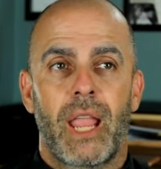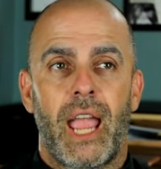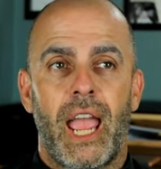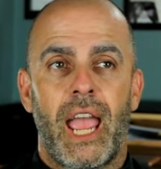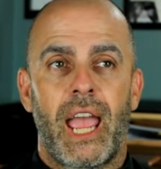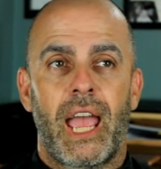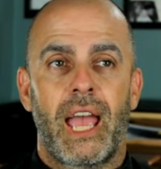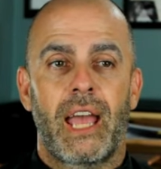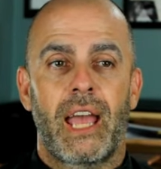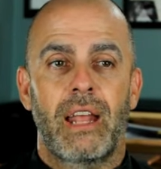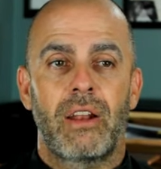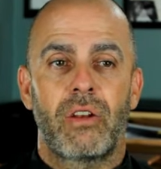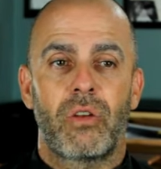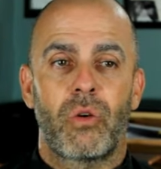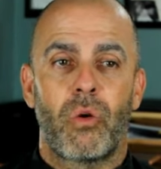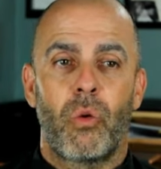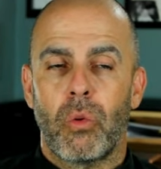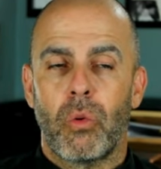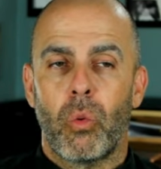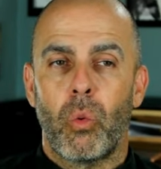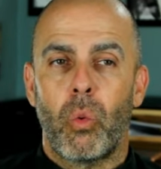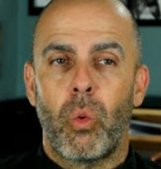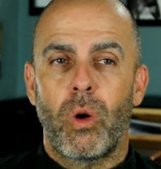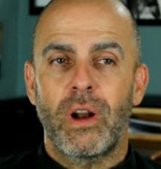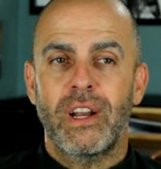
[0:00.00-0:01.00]
And
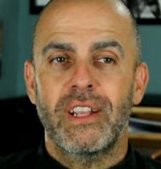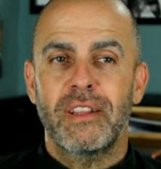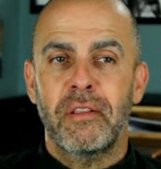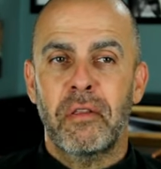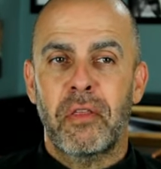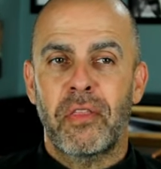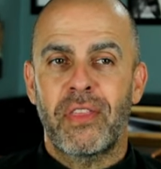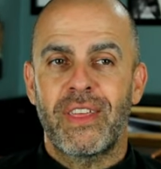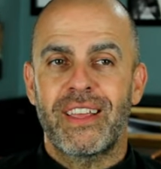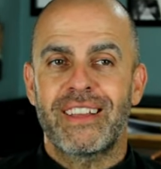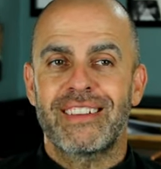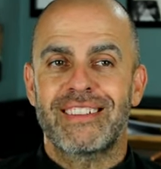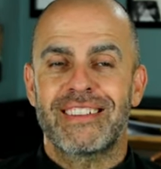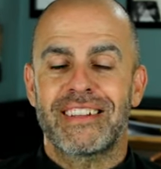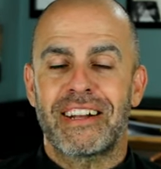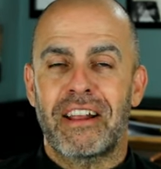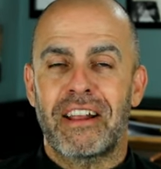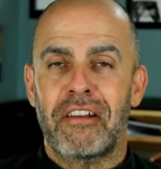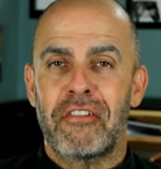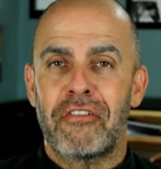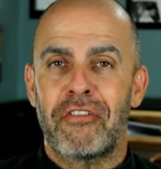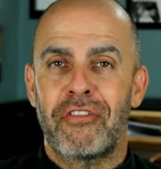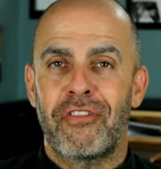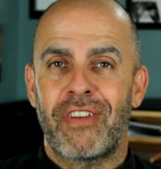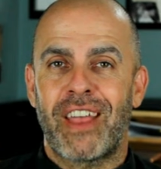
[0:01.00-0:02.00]
one of the things that
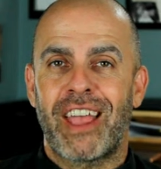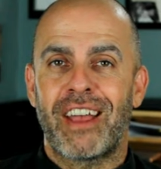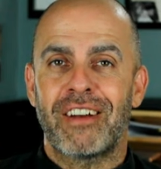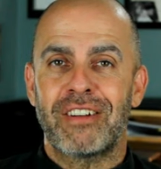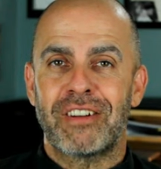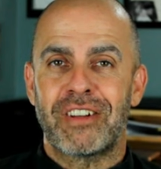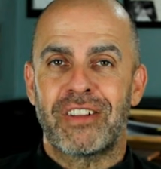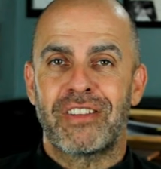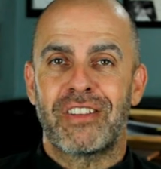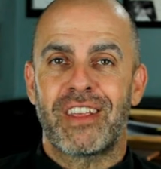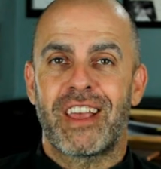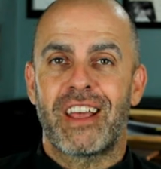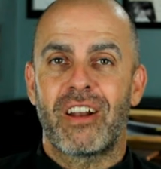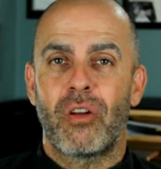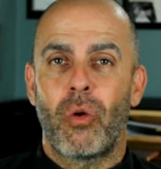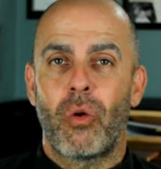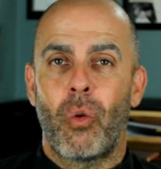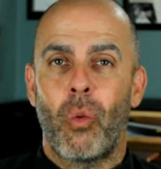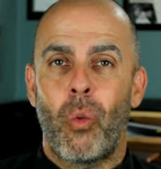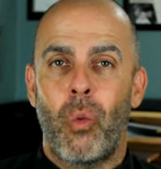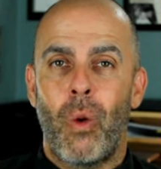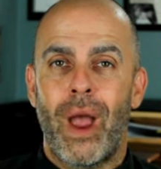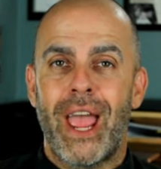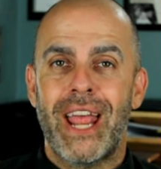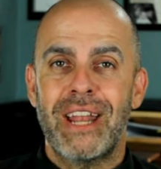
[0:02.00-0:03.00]
I've found is that
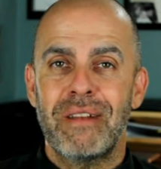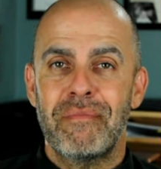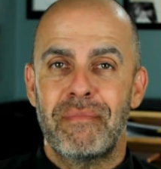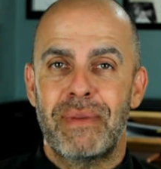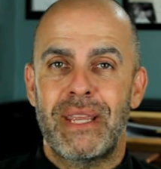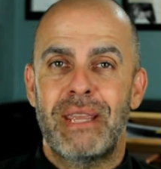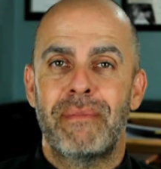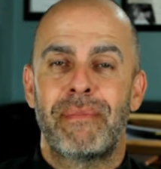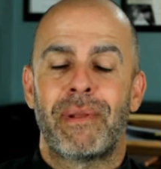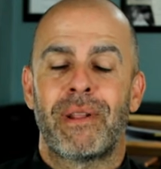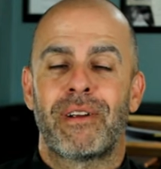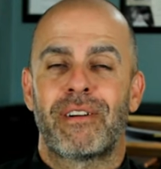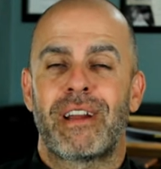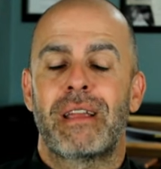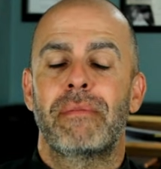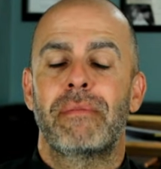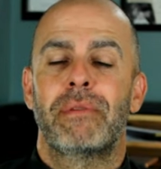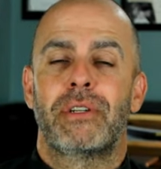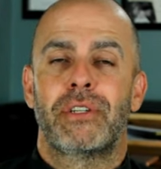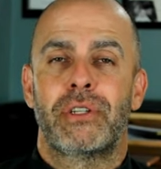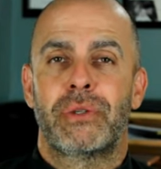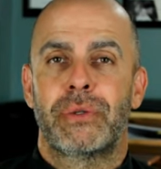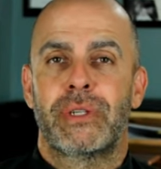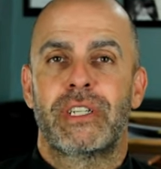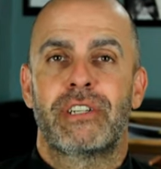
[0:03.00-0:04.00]
when people are able
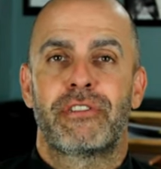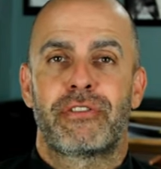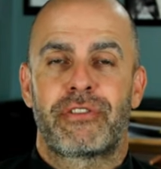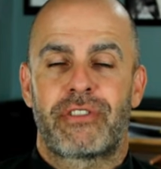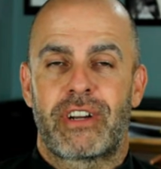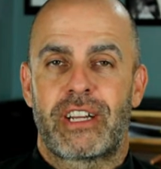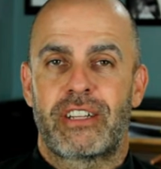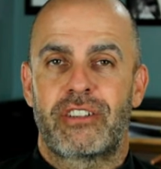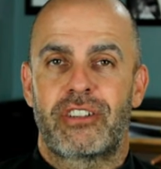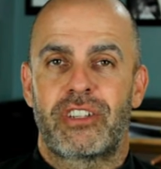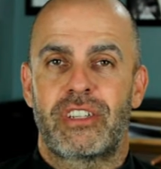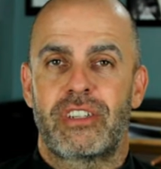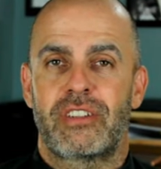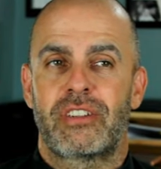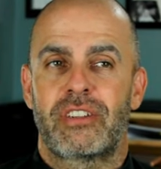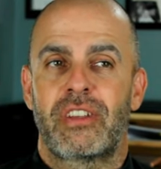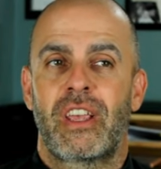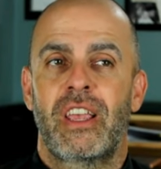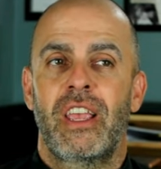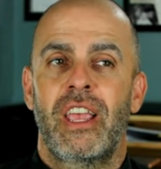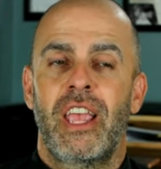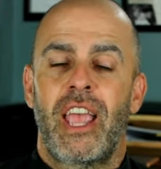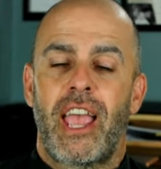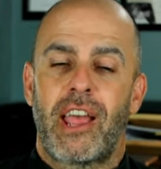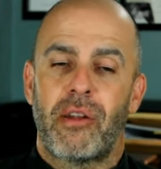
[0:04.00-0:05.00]
to go into Frenchie's
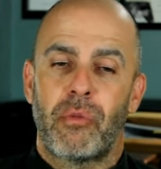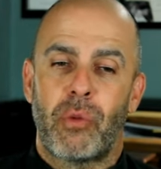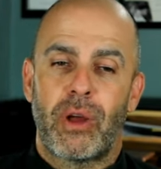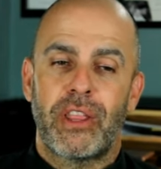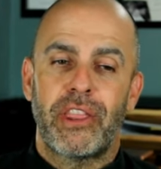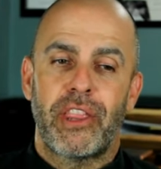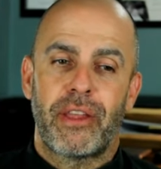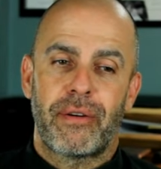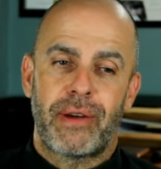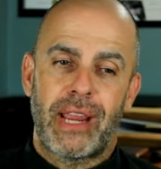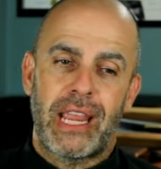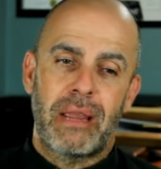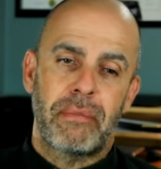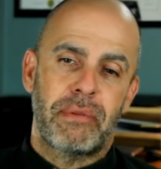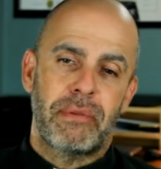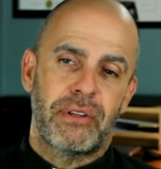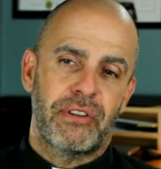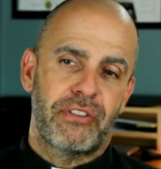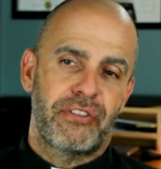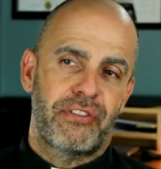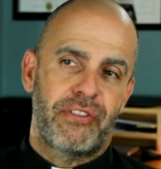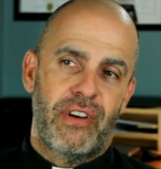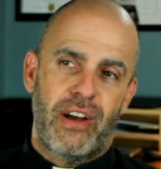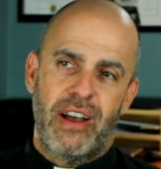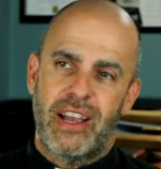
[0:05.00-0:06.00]
and when they're able to
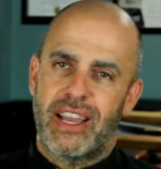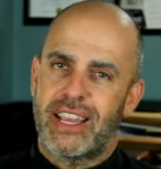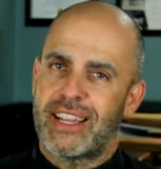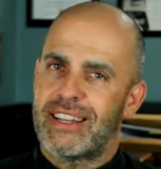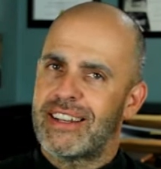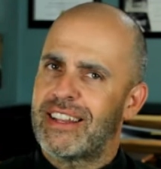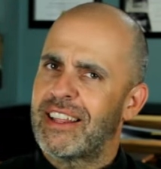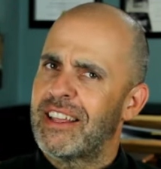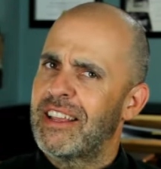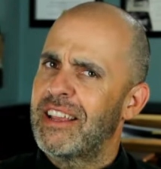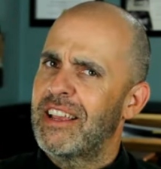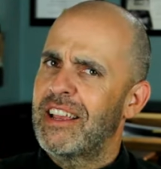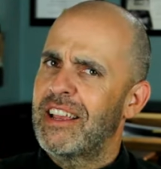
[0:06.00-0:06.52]
find,